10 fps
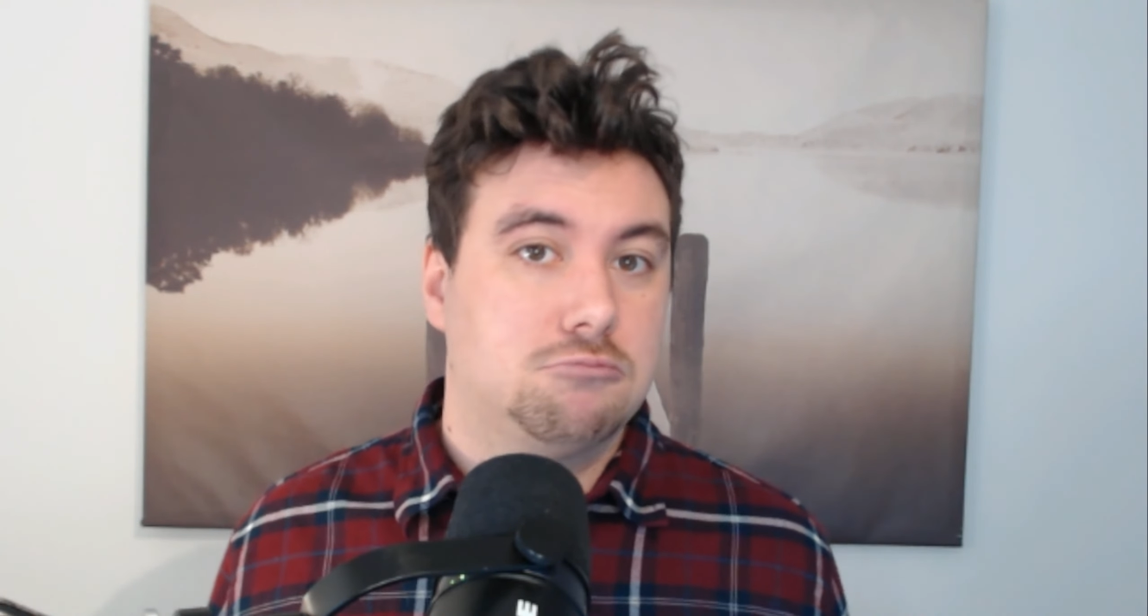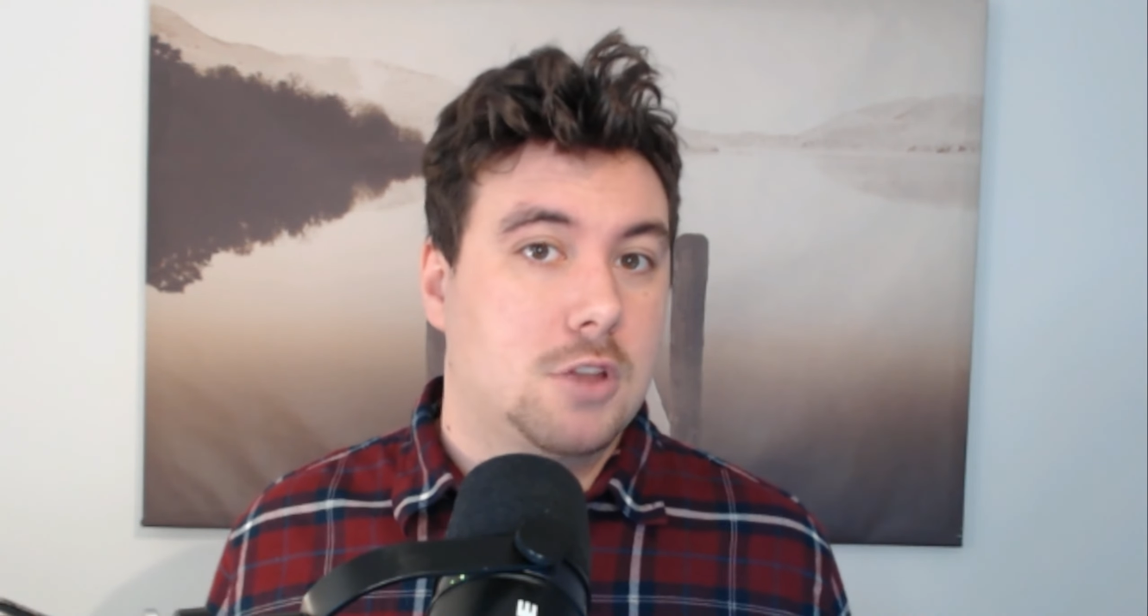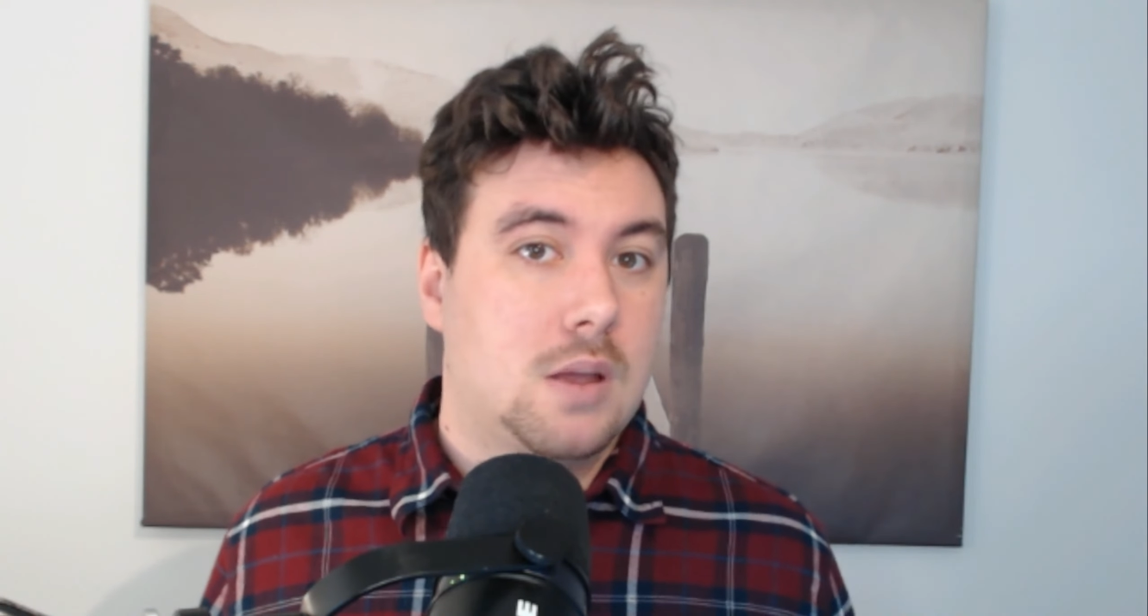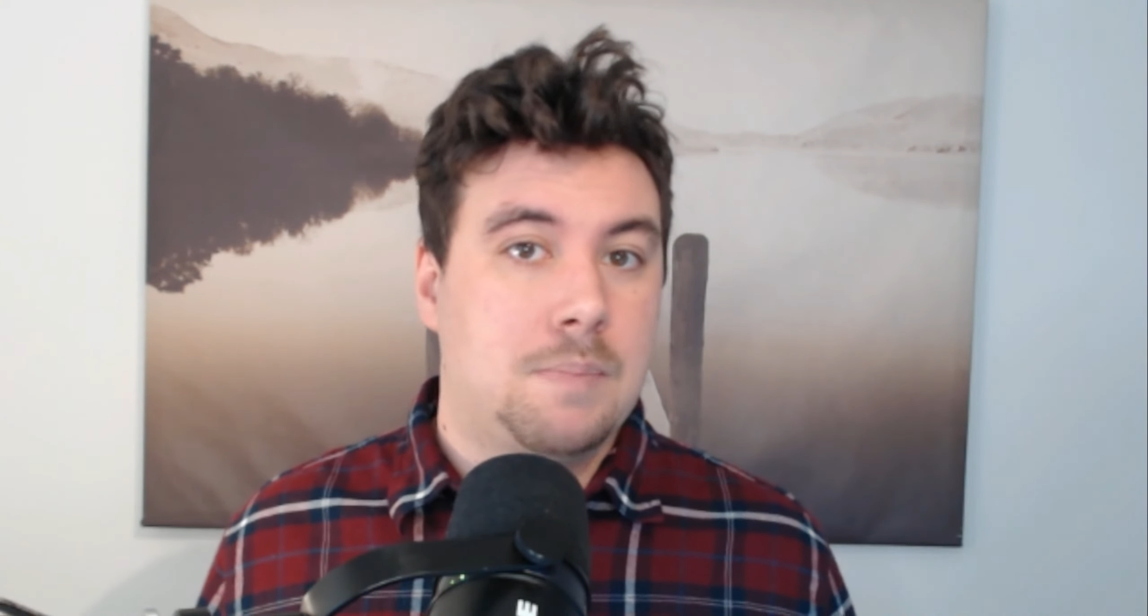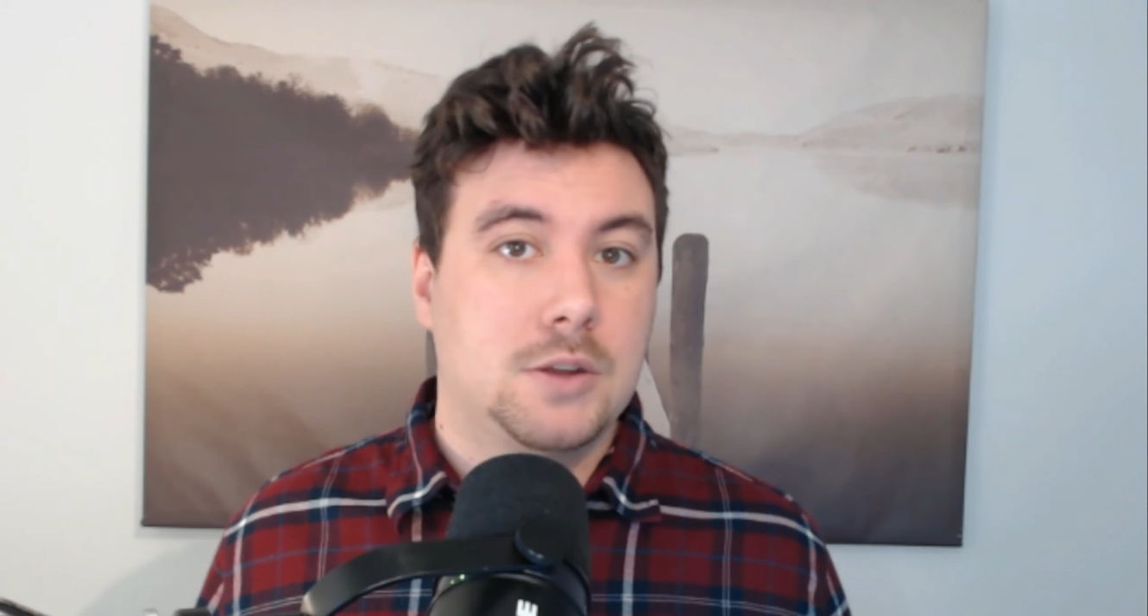
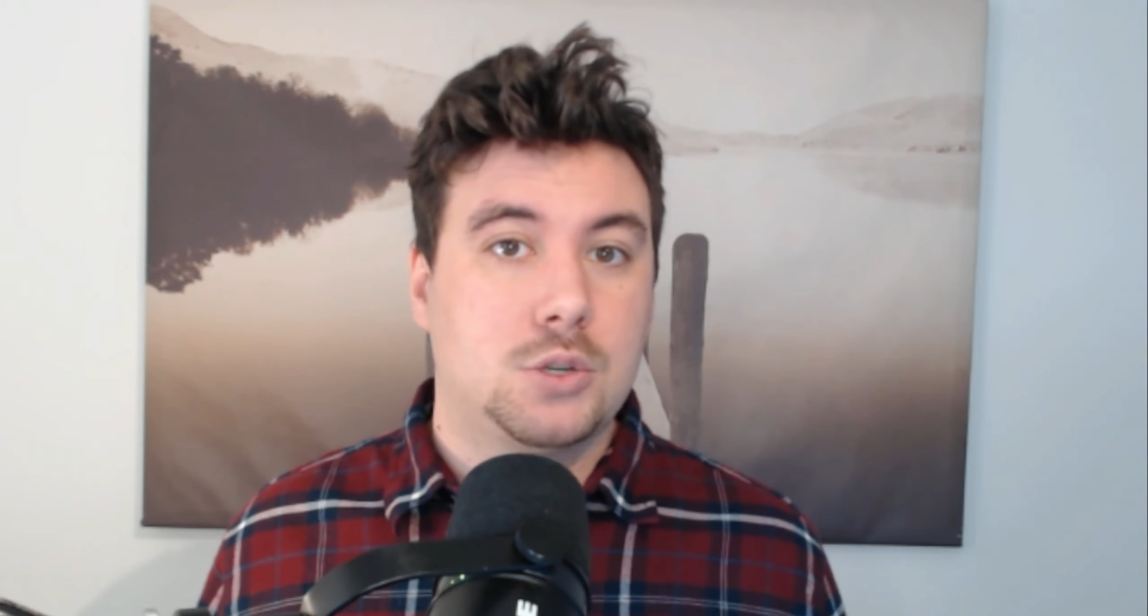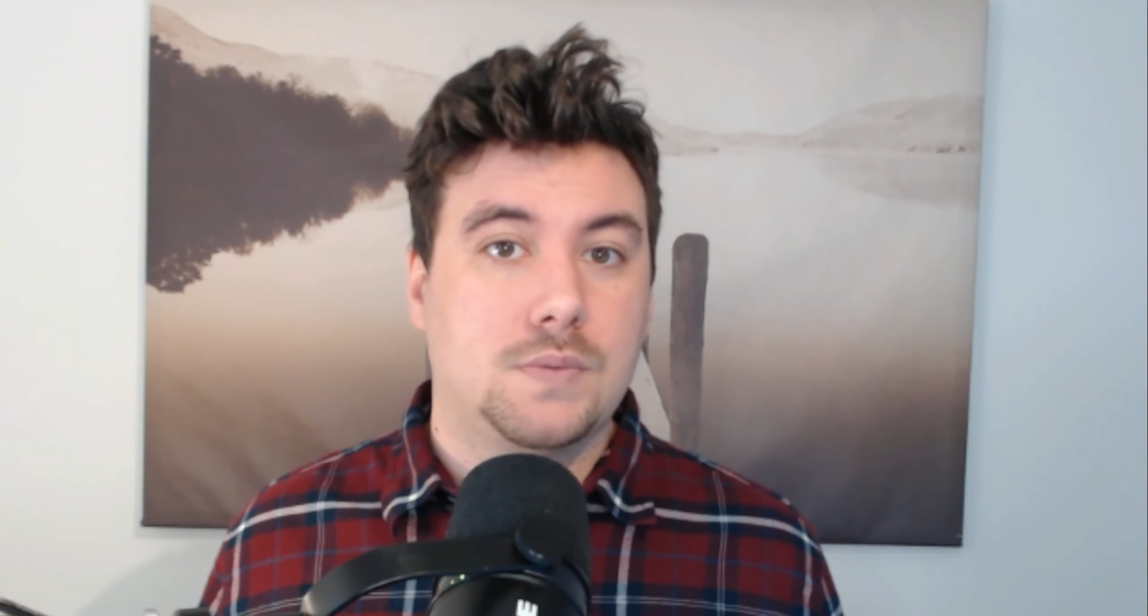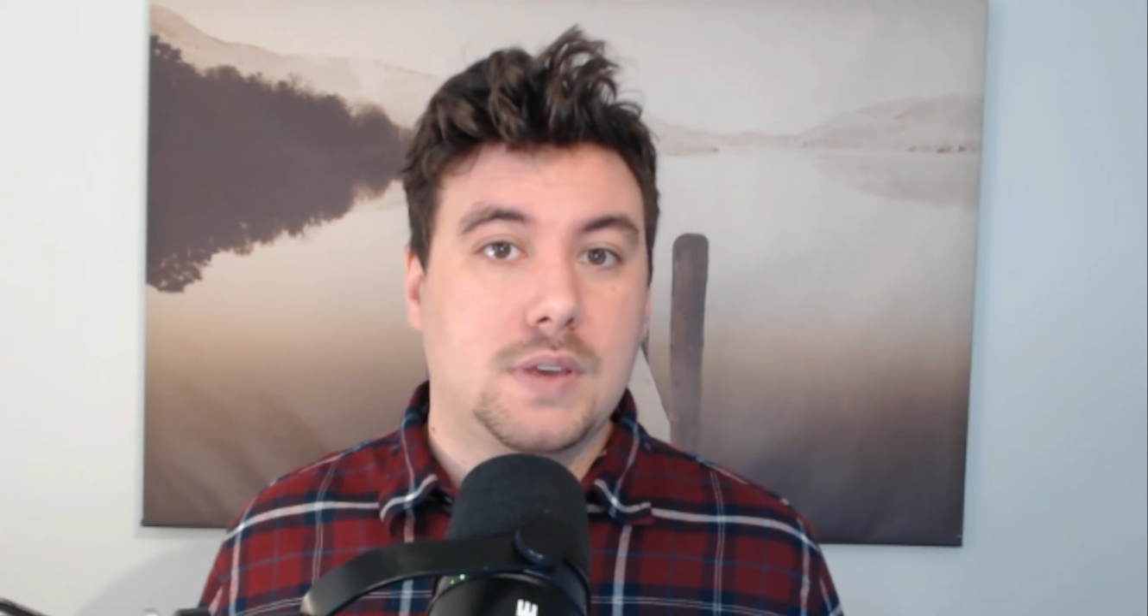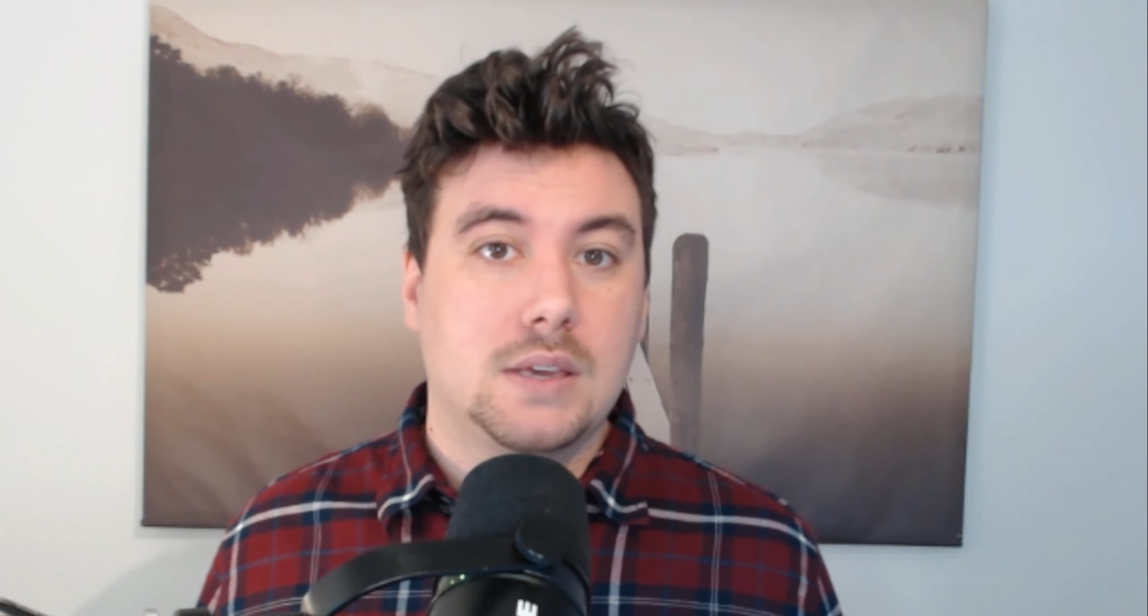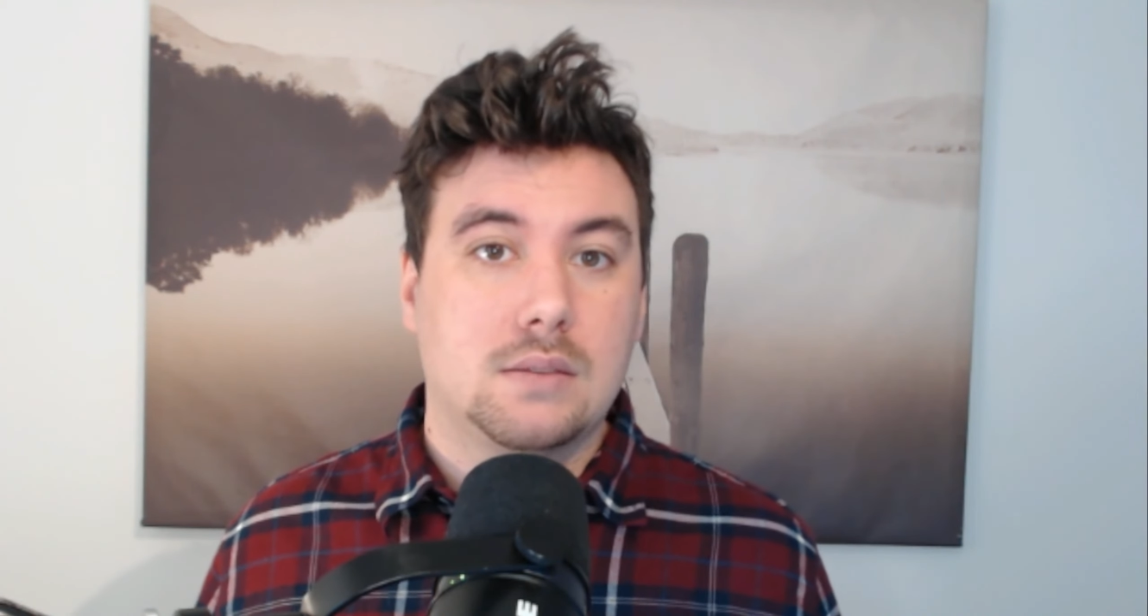a bunch of
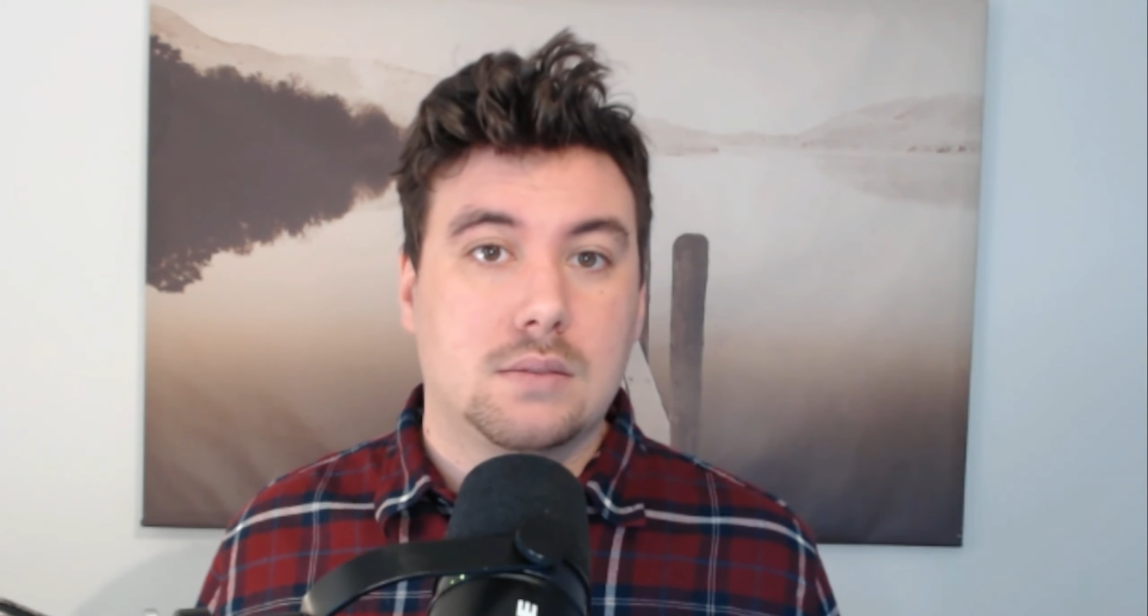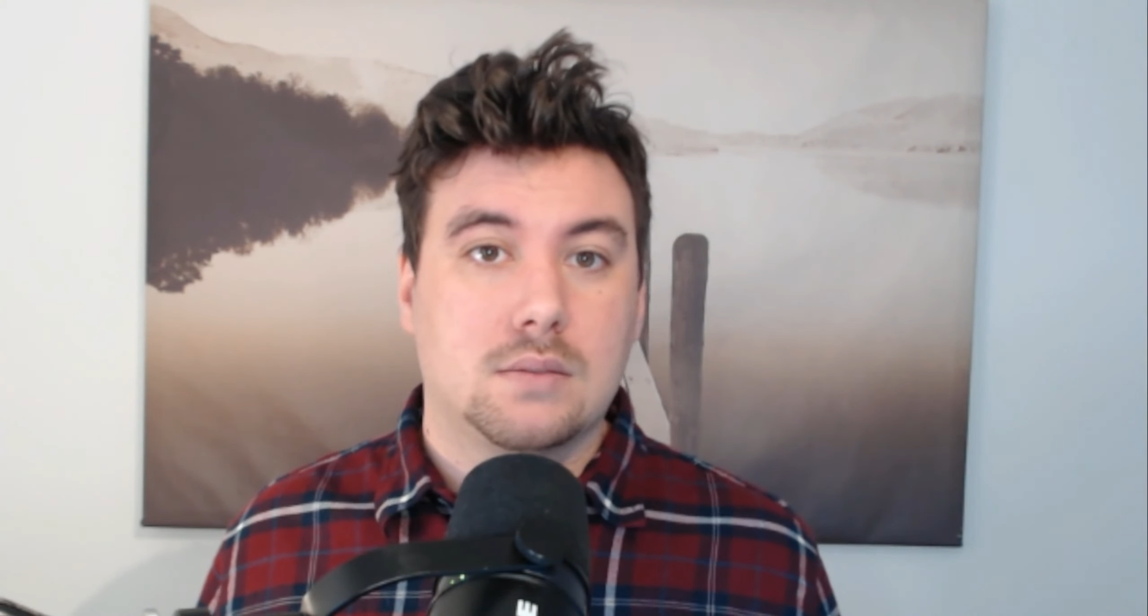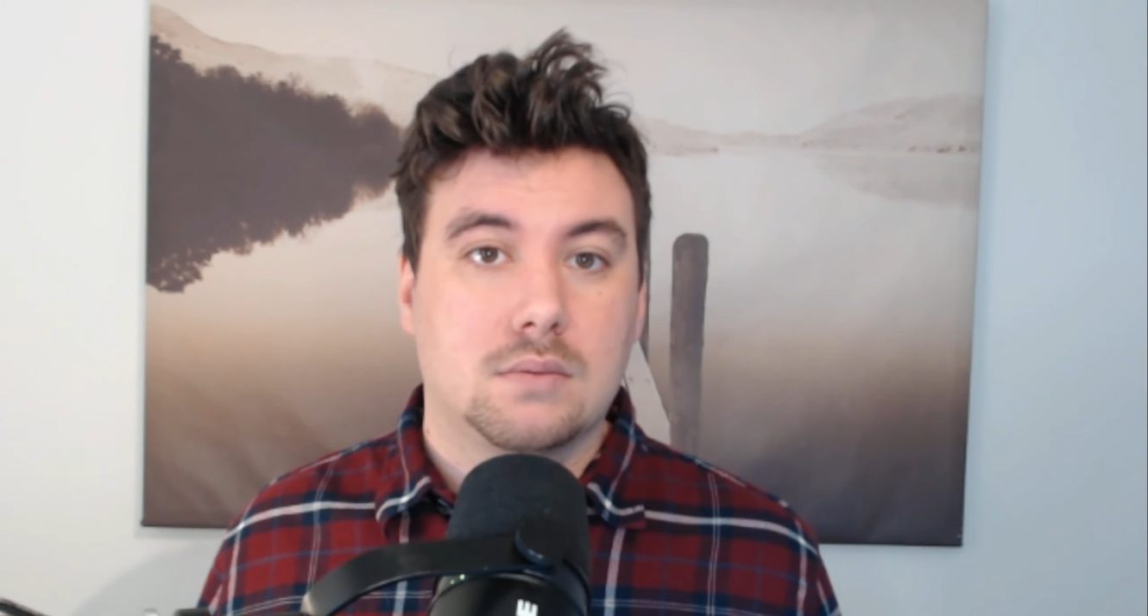ETH